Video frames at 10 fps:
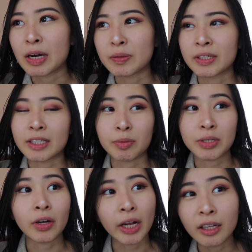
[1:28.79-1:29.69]
I was a
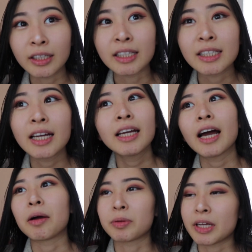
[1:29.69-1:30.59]
cybersecurity analyst,
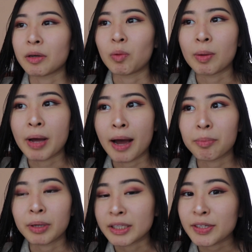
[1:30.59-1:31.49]
I was a web app
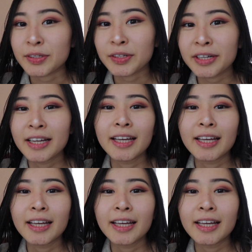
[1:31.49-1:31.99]
pen tester,